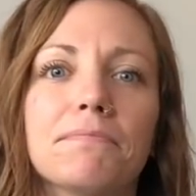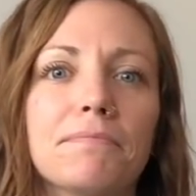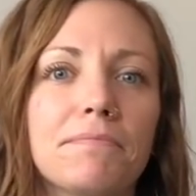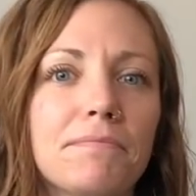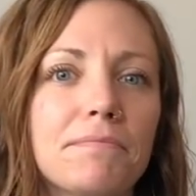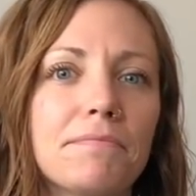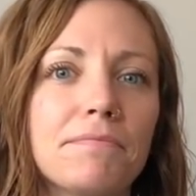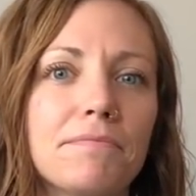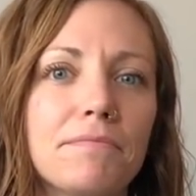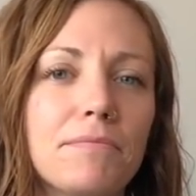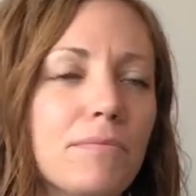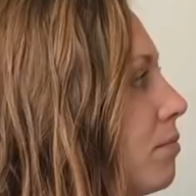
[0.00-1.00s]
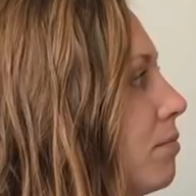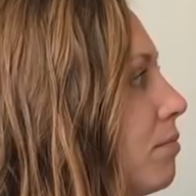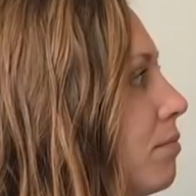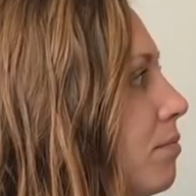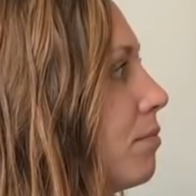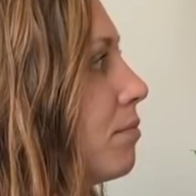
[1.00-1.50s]

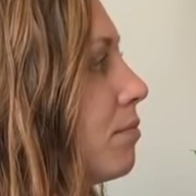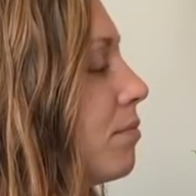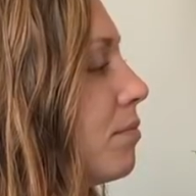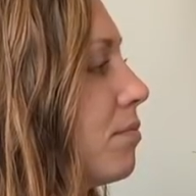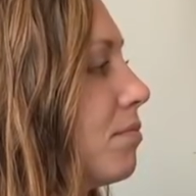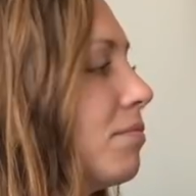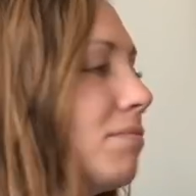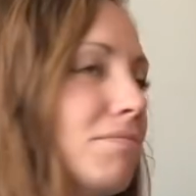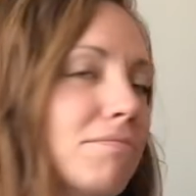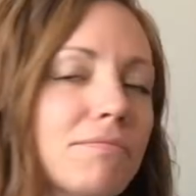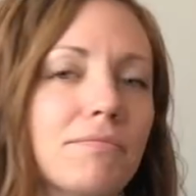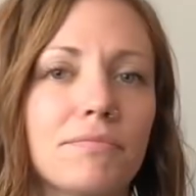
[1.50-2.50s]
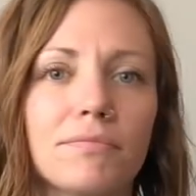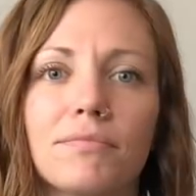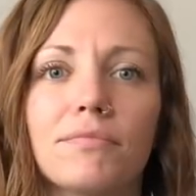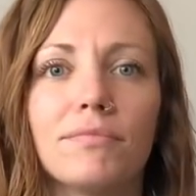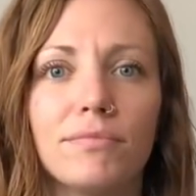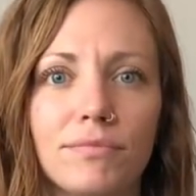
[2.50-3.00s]

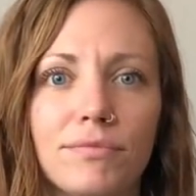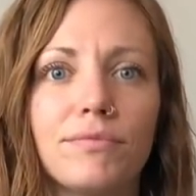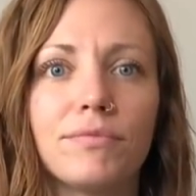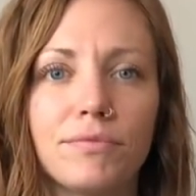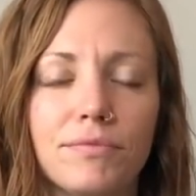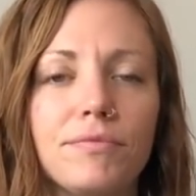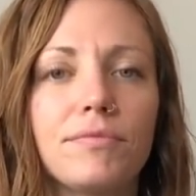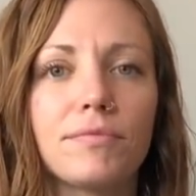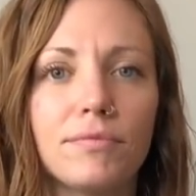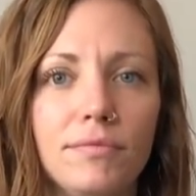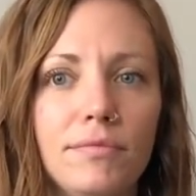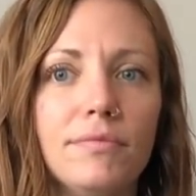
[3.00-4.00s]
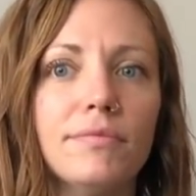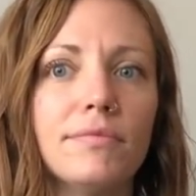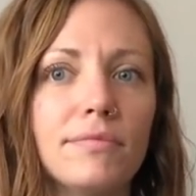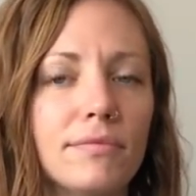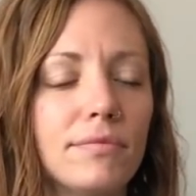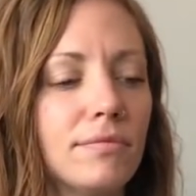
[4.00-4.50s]

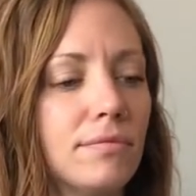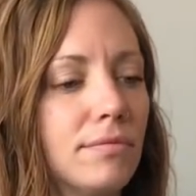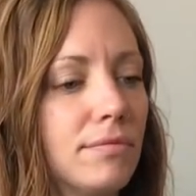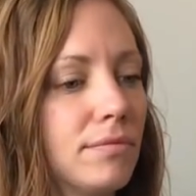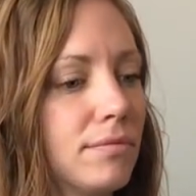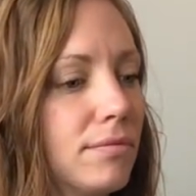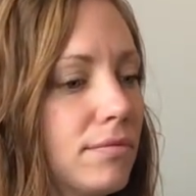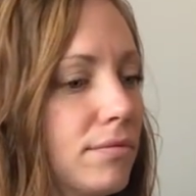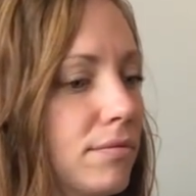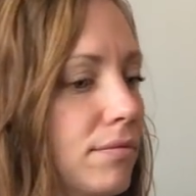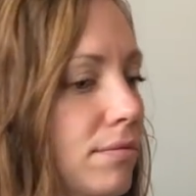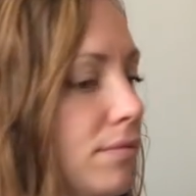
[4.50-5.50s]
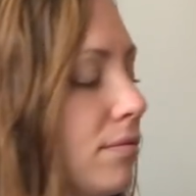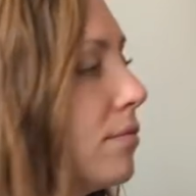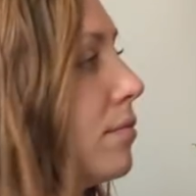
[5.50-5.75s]
[no speech]